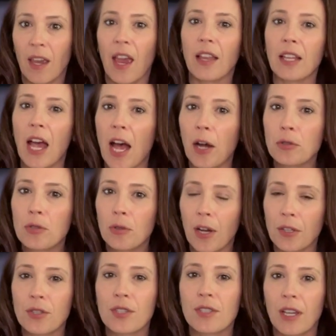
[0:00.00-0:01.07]
and how to
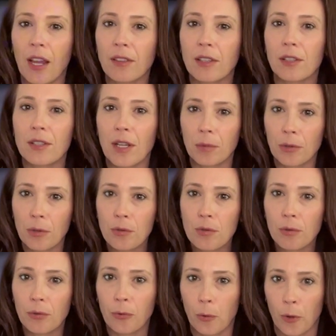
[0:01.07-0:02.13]
understand their
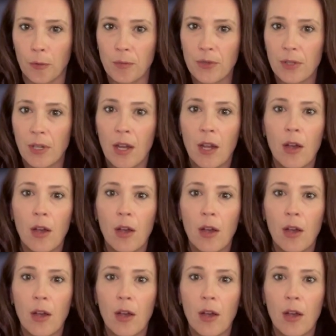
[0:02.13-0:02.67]
W-2 forms